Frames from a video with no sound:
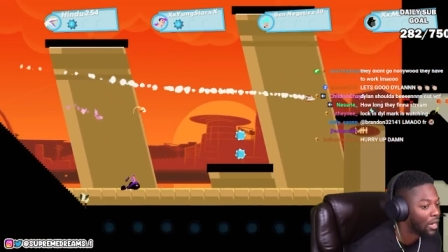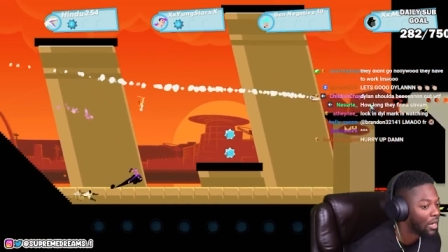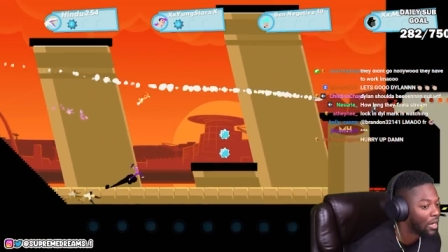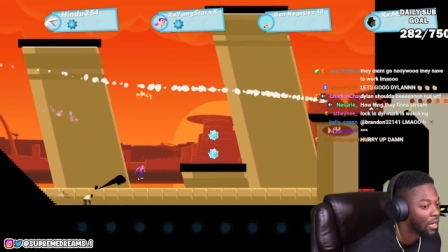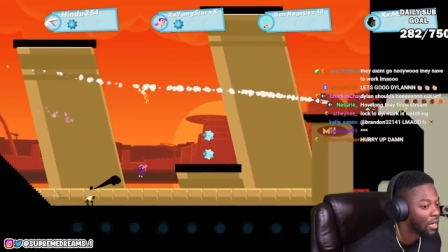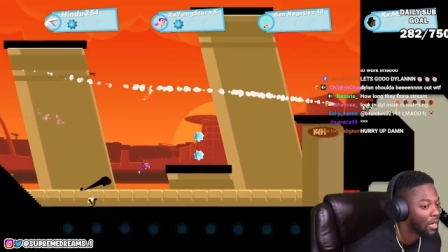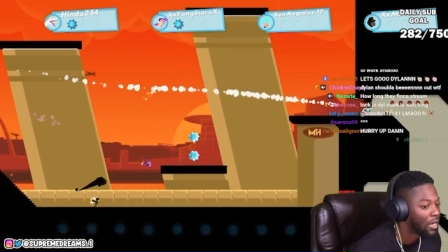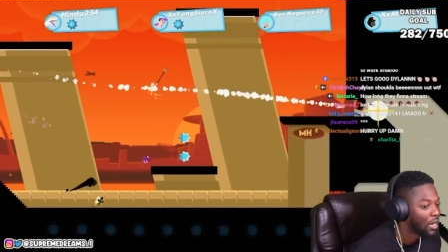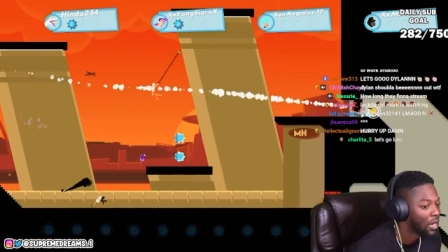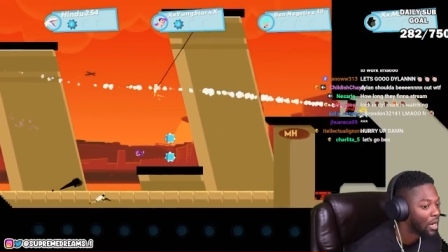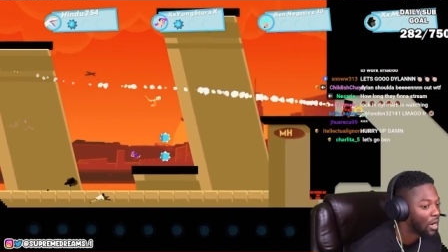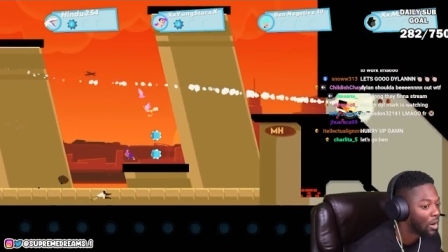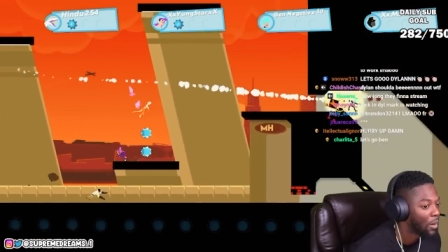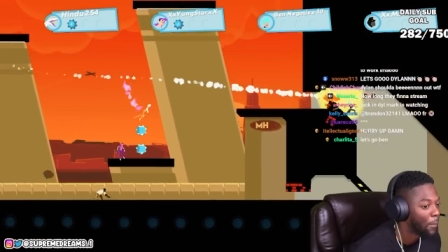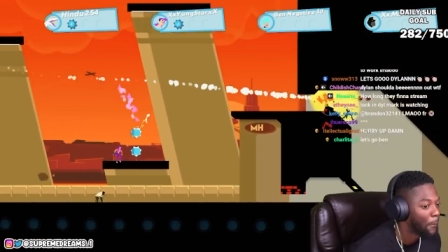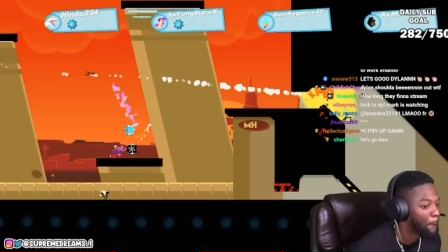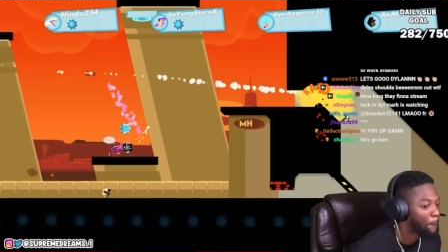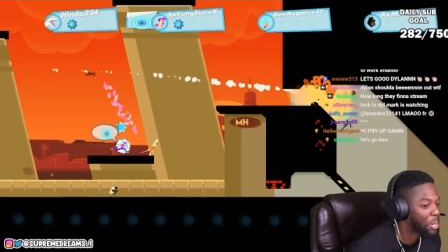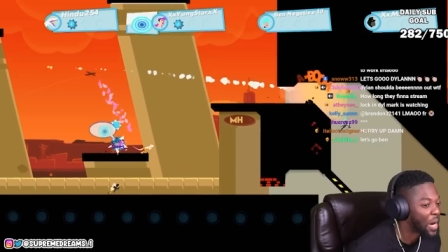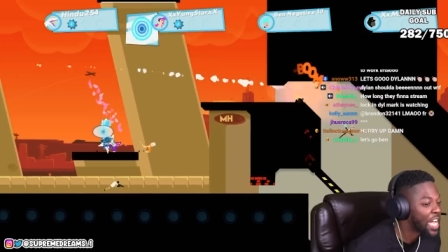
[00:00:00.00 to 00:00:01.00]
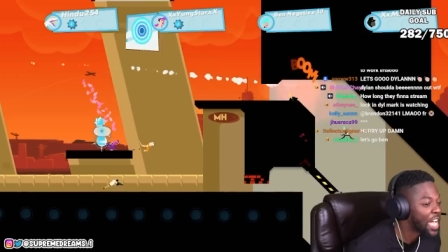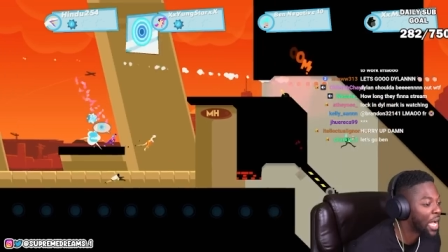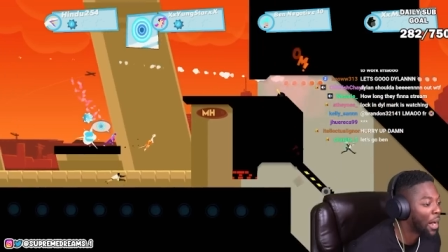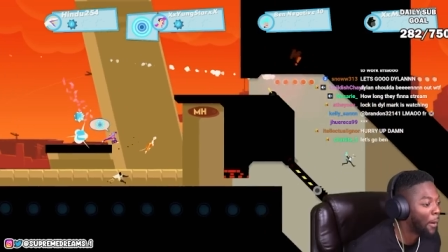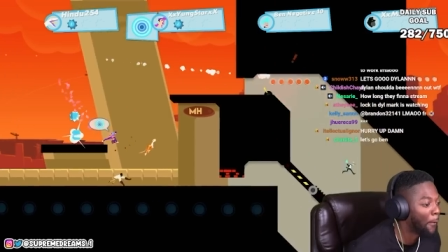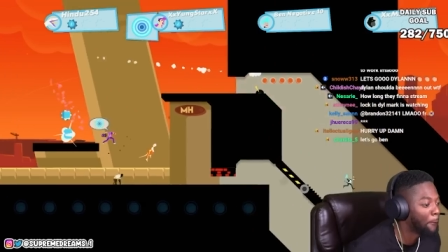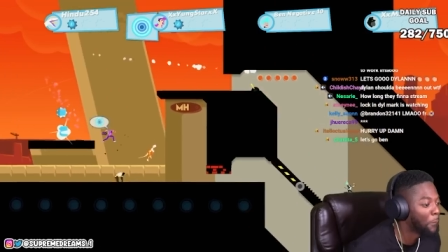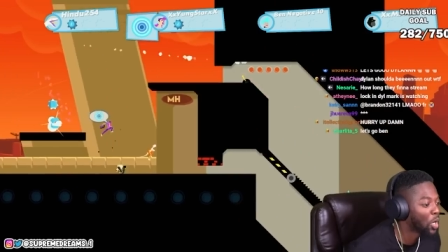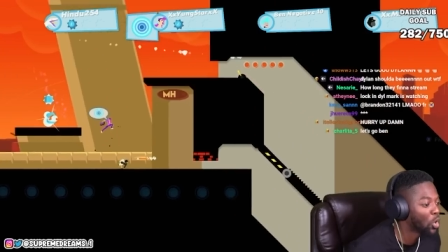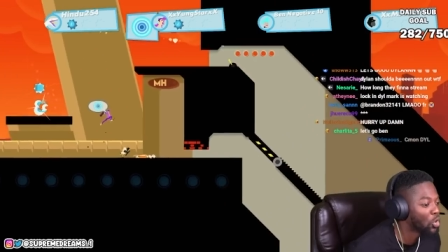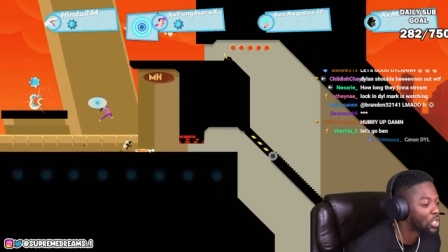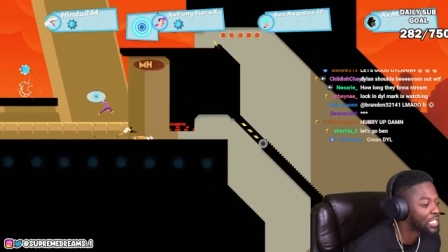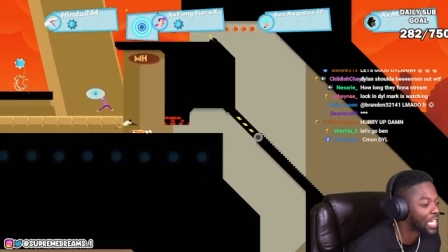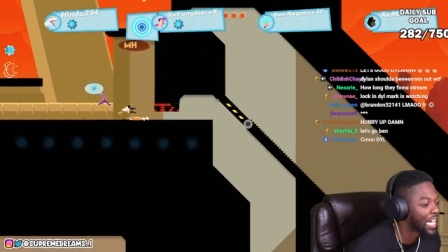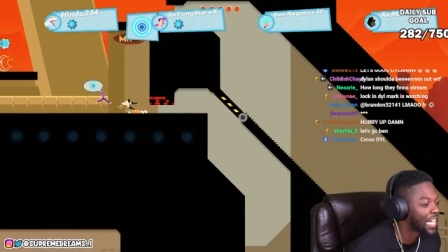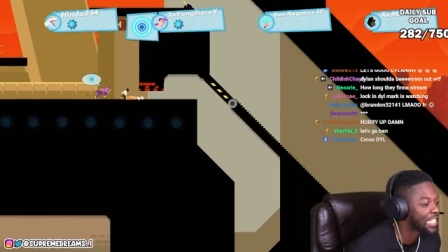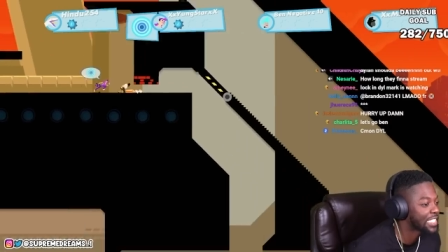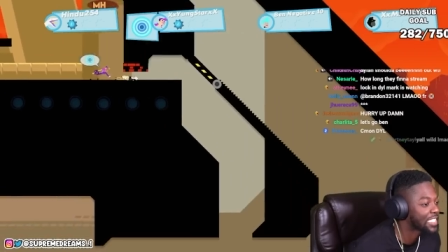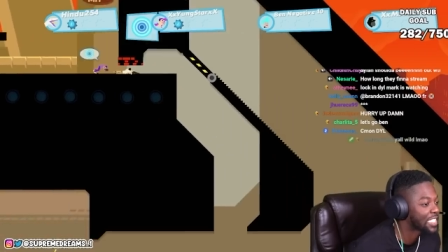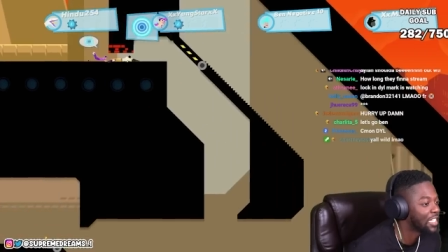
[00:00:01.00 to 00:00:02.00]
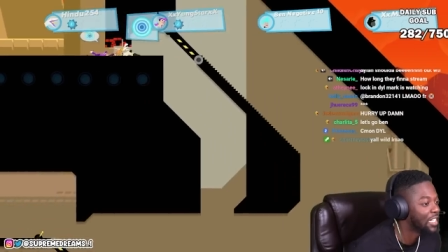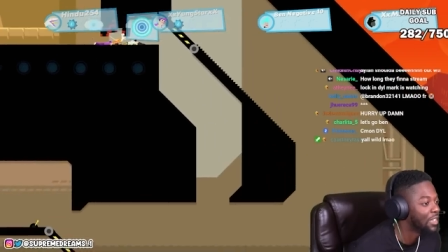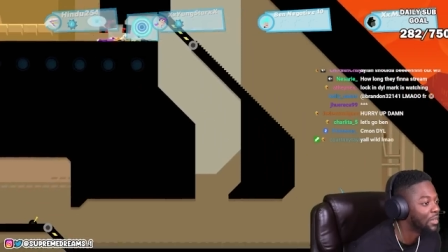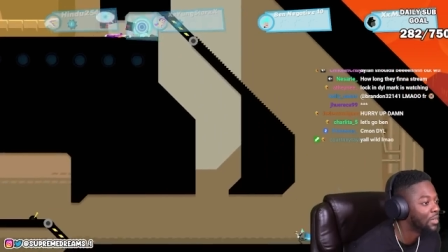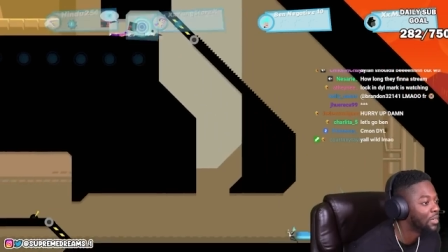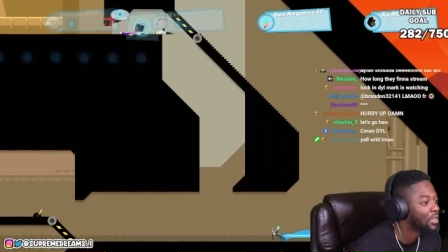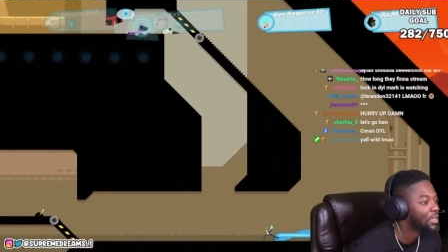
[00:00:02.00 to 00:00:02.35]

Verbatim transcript: You literally only Damn, blew his ass up.